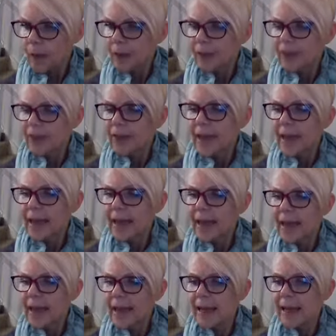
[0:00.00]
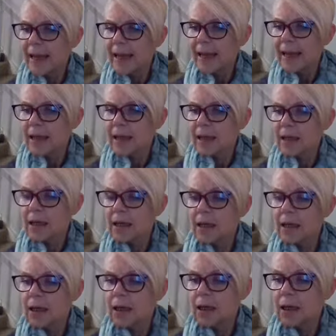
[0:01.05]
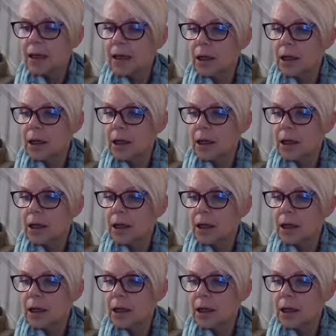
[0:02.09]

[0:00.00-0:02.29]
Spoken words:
Then